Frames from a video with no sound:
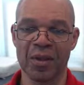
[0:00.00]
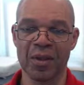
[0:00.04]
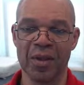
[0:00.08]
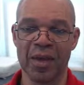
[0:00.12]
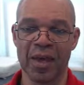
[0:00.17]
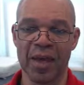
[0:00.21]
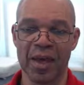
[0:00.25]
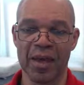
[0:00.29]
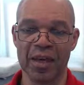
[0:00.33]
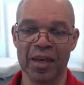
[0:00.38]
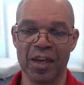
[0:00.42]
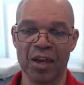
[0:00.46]

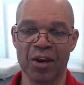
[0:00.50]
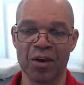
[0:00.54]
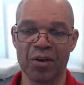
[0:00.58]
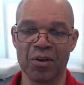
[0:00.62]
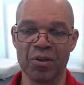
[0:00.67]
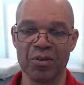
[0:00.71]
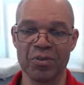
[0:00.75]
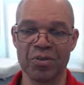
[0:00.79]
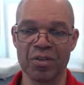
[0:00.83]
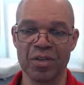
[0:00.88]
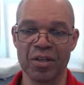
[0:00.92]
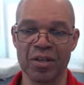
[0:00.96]
And here you
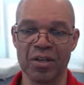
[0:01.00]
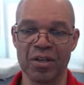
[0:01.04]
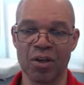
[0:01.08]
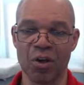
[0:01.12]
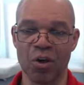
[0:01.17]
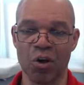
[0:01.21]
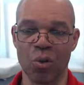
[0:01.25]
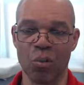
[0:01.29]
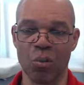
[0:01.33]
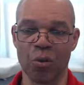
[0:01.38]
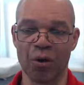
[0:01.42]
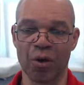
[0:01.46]
see
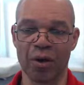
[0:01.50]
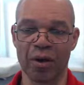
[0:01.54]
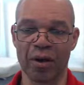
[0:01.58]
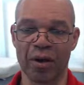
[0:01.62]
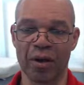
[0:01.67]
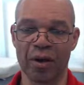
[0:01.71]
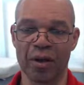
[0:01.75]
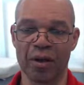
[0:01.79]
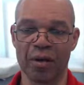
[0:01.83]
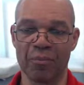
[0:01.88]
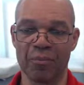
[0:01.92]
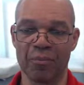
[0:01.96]

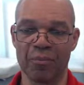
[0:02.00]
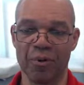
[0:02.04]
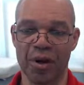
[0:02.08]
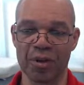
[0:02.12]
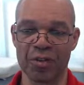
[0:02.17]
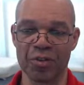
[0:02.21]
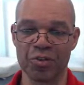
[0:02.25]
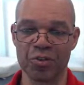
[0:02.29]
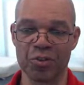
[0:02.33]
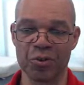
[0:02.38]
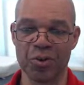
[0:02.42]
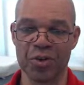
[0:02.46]
homework,
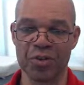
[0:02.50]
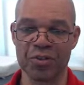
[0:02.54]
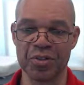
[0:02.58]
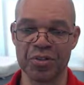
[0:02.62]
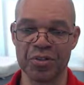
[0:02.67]
practice quiz,